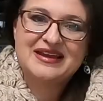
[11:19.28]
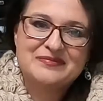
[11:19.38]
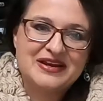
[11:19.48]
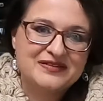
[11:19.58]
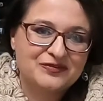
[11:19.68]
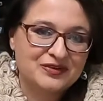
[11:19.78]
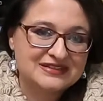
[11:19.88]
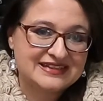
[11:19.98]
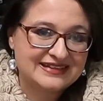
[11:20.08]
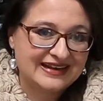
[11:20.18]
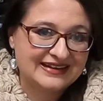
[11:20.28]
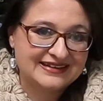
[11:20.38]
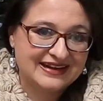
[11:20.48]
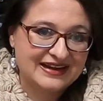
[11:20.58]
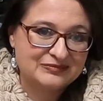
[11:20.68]
They paid
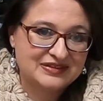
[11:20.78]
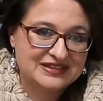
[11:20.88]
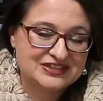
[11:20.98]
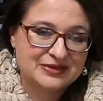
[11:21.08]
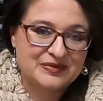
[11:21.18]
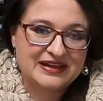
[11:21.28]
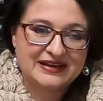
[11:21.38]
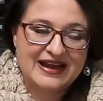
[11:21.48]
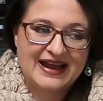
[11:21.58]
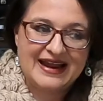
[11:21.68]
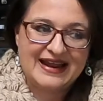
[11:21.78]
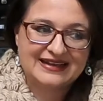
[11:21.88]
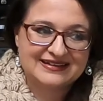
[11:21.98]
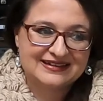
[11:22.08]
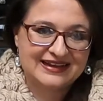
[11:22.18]
$14.99 plus shipping. I
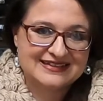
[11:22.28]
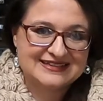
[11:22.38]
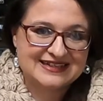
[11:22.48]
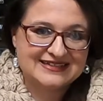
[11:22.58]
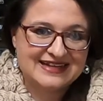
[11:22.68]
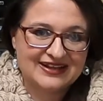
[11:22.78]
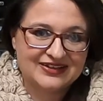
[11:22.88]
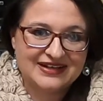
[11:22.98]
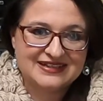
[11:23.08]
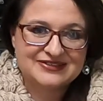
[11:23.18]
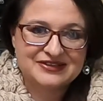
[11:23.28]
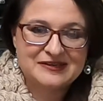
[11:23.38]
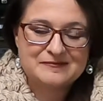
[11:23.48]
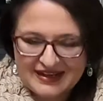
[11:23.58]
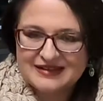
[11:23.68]
had less than $1 into
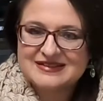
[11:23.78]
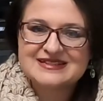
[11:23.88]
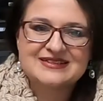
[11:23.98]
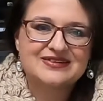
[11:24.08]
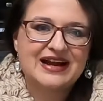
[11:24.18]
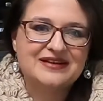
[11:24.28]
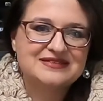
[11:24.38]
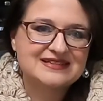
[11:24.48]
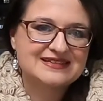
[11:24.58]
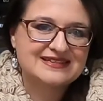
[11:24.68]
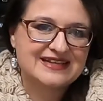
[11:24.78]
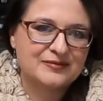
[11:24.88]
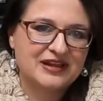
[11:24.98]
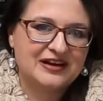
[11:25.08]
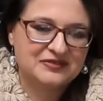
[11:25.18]
it. This little guy was in the
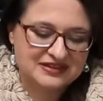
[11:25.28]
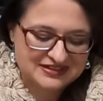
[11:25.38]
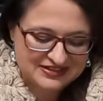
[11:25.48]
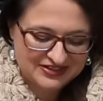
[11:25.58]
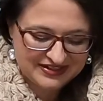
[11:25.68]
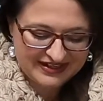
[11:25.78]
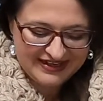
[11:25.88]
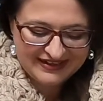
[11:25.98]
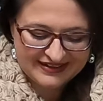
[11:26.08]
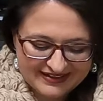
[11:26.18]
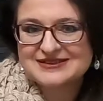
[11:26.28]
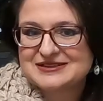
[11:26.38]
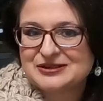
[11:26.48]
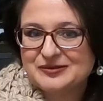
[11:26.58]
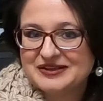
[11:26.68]
same lot with the turkey. This one's
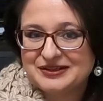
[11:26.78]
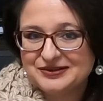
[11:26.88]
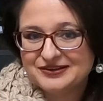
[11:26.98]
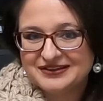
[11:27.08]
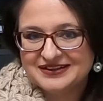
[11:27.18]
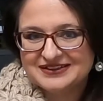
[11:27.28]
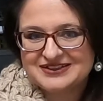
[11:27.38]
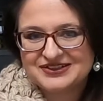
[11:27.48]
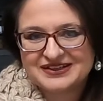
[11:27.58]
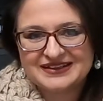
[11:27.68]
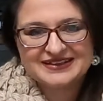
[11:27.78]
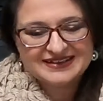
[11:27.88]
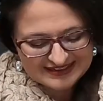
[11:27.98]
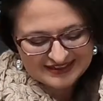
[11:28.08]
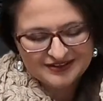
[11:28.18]
a little bit cuter than the turkey.
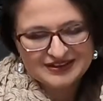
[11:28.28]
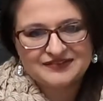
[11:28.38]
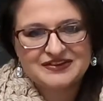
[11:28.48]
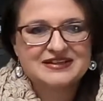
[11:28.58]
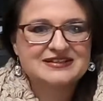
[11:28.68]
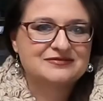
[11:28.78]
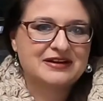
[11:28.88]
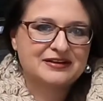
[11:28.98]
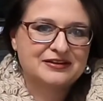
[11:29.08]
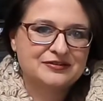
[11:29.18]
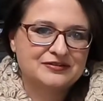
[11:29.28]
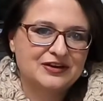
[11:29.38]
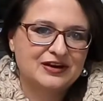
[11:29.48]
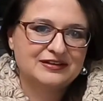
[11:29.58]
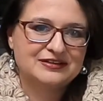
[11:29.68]
It's little Lovekins raccoon
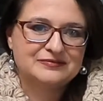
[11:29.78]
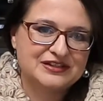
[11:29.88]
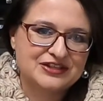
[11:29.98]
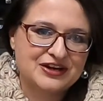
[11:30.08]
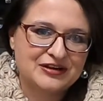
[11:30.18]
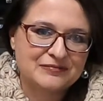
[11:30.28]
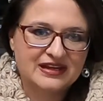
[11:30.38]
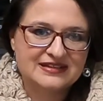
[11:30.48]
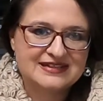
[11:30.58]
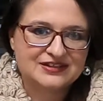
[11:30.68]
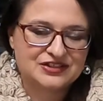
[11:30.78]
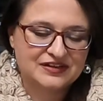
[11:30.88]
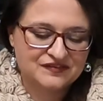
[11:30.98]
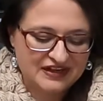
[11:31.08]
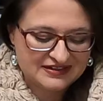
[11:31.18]
caught in a cookie jar, and it's actually
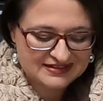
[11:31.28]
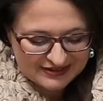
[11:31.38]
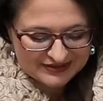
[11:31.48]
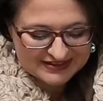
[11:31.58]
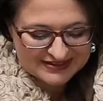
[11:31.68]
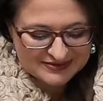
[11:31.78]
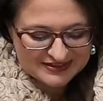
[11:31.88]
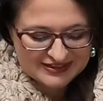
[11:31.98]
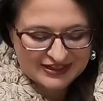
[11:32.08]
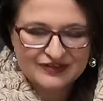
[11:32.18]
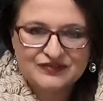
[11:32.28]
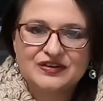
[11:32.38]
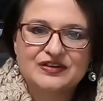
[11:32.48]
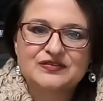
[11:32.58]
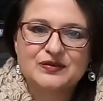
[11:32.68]
a vase. So this one sold
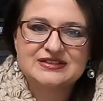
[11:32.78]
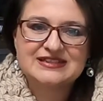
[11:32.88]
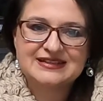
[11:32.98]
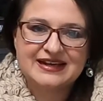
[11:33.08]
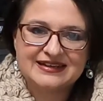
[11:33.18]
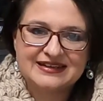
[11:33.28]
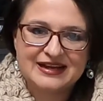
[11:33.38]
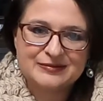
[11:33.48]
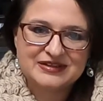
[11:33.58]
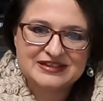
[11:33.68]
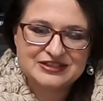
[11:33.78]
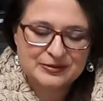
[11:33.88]
for $14.99 plus